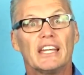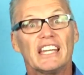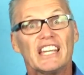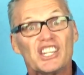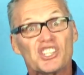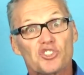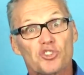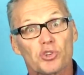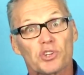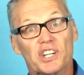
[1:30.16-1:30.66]

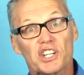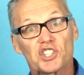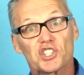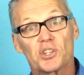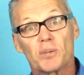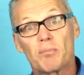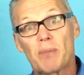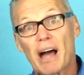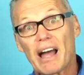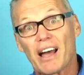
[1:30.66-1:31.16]
In
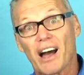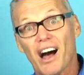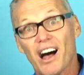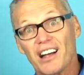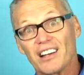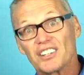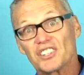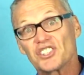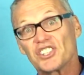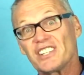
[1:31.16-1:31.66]
traditional
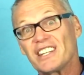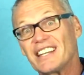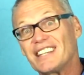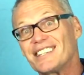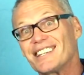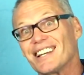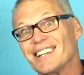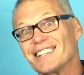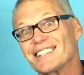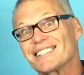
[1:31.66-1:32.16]
biology, they
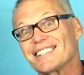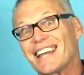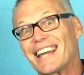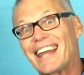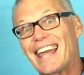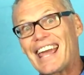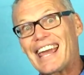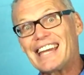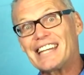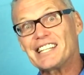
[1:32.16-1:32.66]
tell us
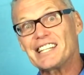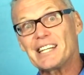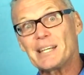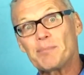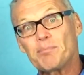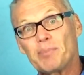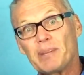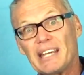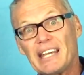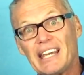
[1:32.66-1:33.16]
that
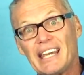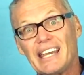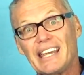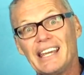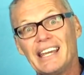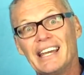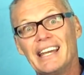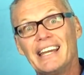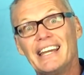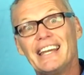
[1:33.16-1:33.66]

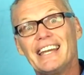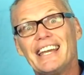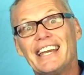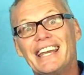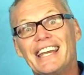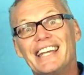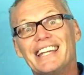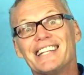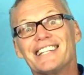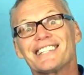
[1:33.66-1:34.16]
ATP
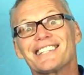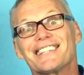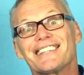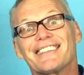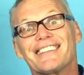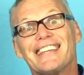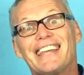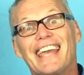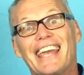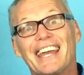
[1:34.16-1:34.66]
is
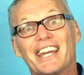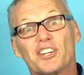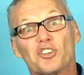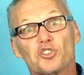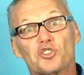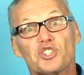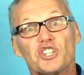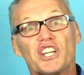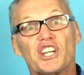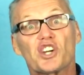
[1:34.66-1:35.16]
the
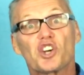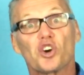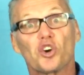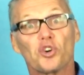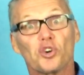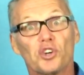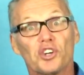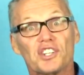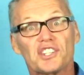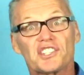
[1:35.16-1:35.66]
energy
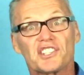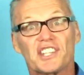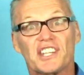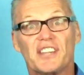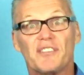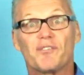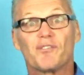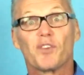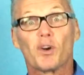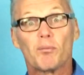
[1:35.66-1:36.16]

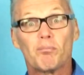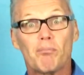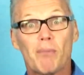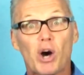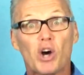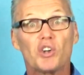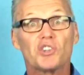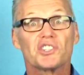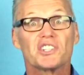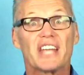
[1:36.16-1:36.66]
currency for
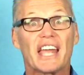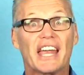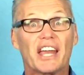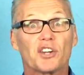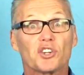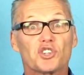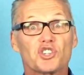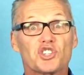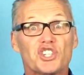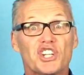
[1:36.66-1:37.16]
most
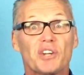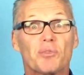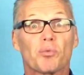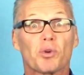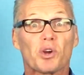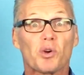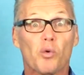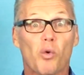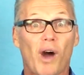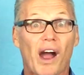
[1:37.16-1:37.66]
energy
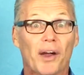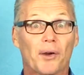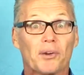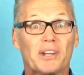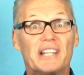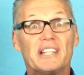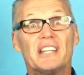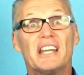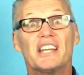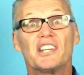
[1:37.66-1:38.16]

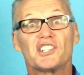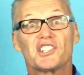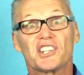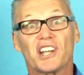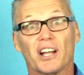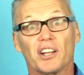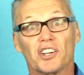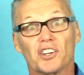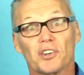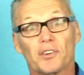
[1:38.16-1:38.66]
requiring
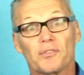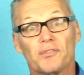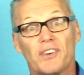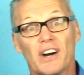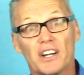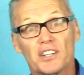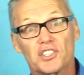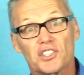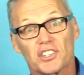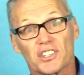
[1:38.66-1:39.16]
cellular
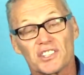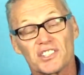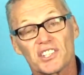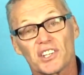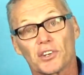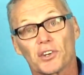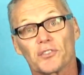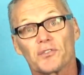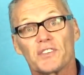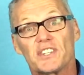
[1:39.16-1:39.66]
functions
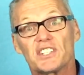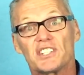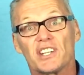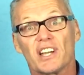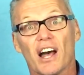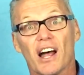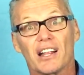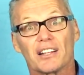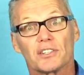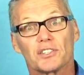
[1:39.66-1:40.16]
in our
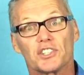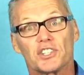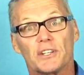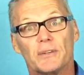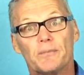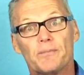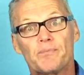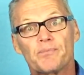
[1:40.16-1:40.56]
physiology.